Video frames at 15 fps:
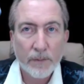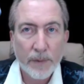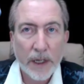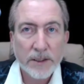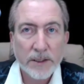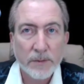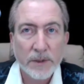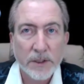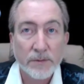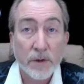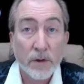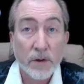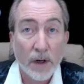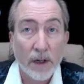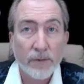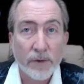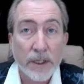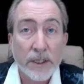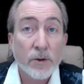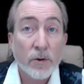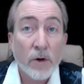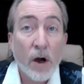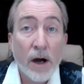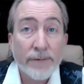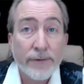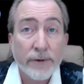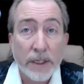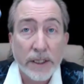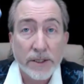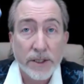possibly some corroboration or
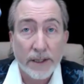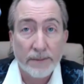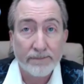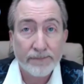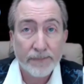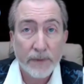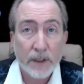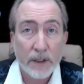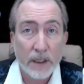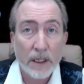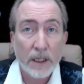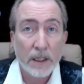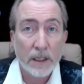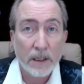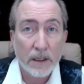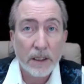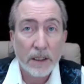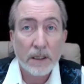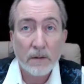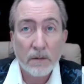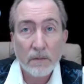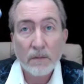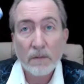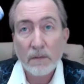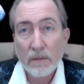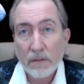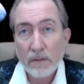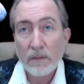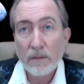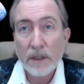offering some in, in
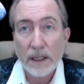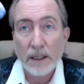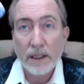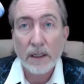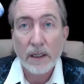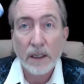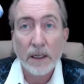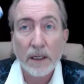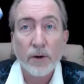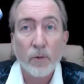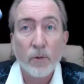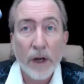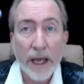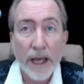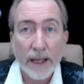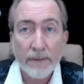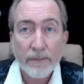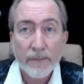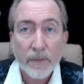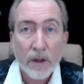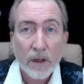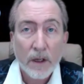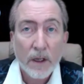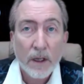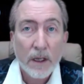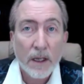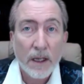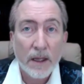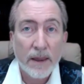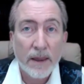yet another way,
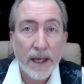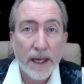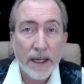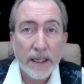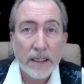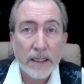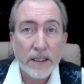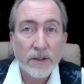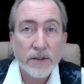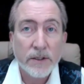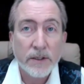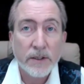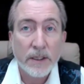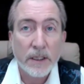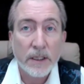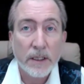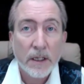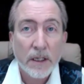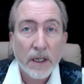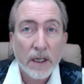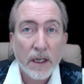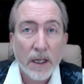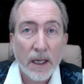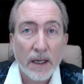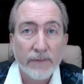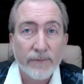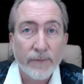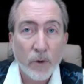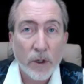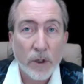and that is that
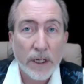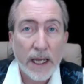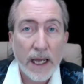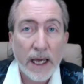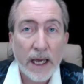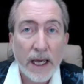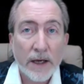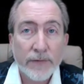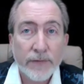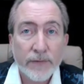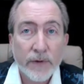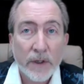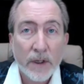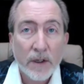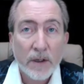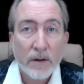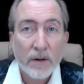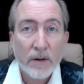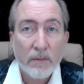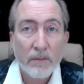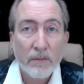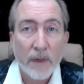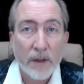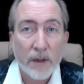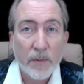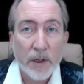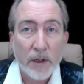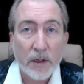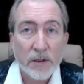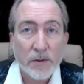at four and a half, my
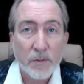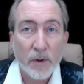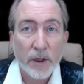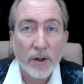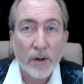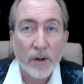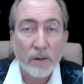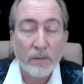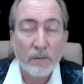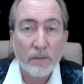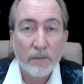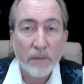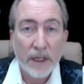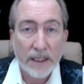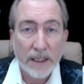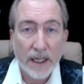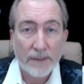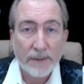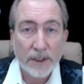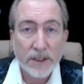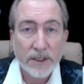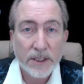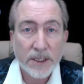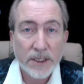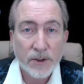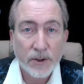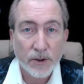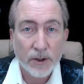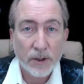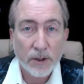parents brought home my adopted
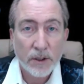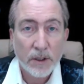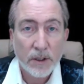sister